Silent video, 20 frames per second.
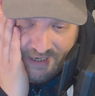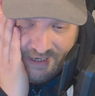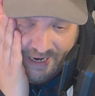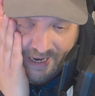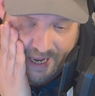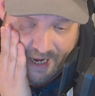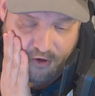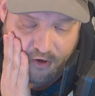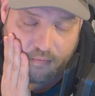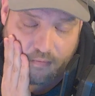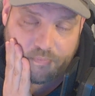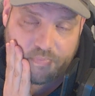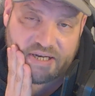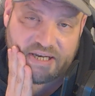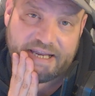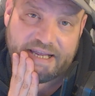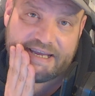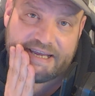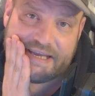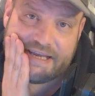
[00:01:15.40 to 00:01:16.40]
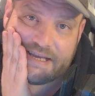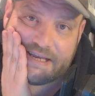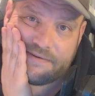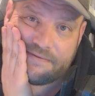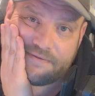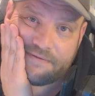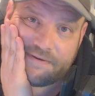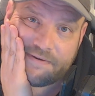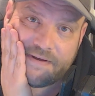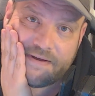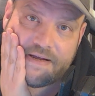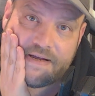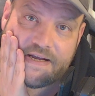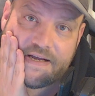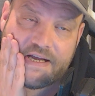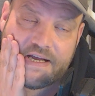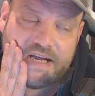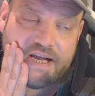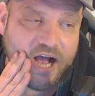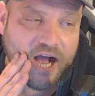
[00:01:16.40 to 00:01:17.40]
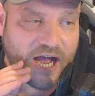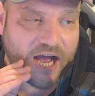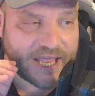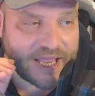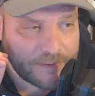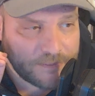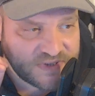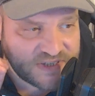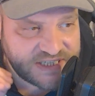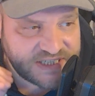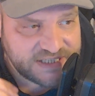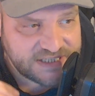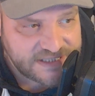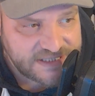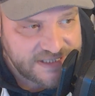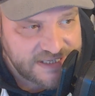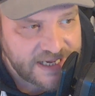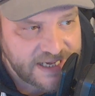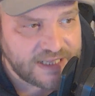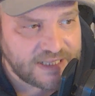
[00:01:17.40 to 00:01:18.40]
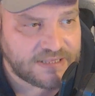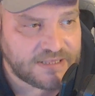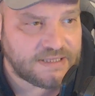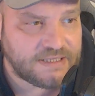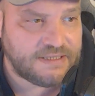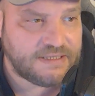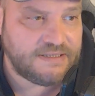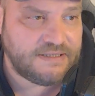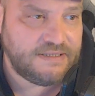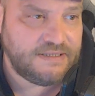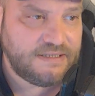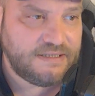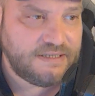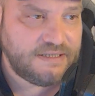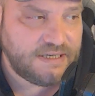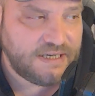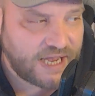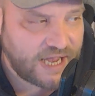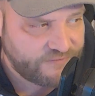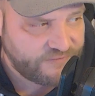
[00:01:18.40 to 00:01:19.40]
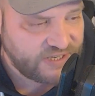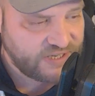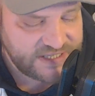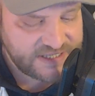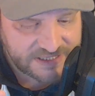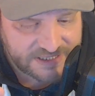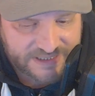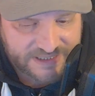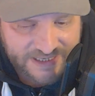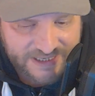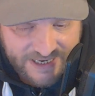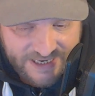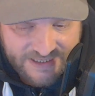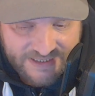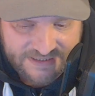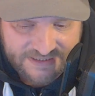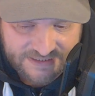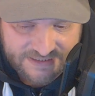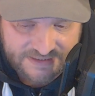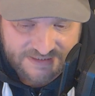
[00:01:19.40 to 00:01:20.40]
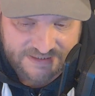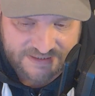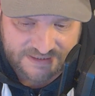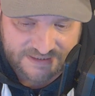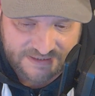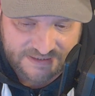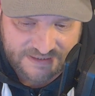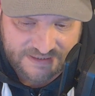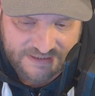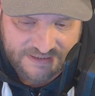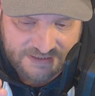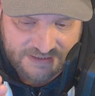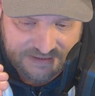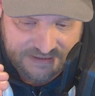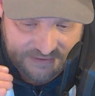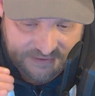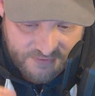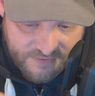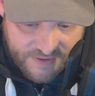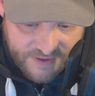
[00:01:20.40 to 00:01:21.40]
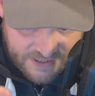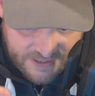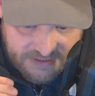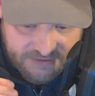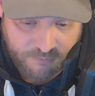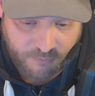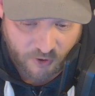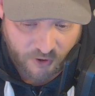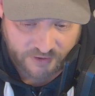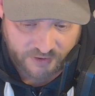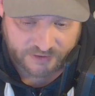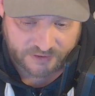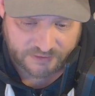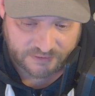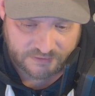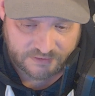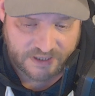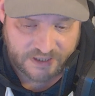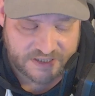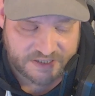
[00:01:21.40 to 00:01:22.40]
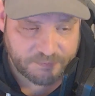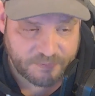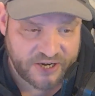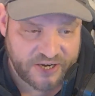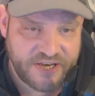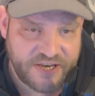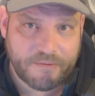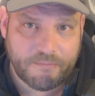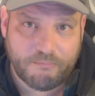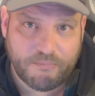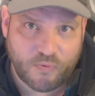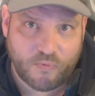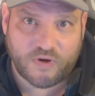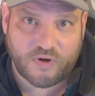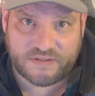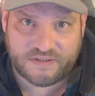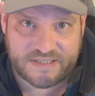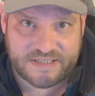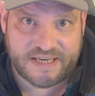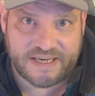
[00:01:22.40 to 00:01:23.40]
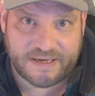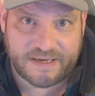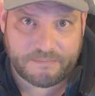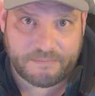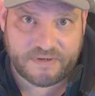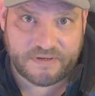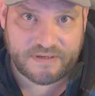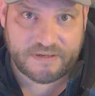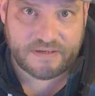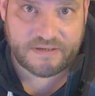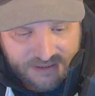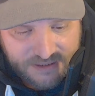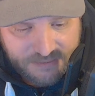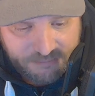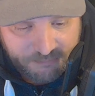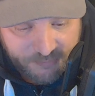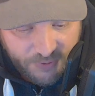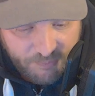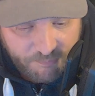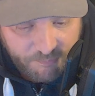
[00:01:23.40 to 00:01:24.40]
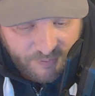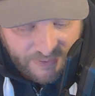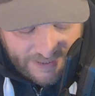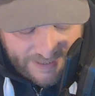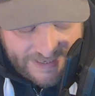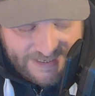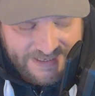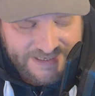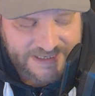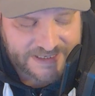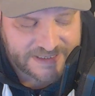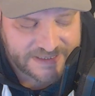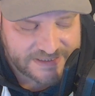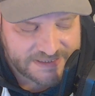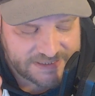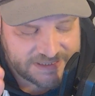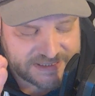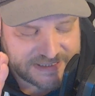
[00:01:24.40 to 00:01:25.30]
cannot believe I am still having to list this one as my number one tip. But please,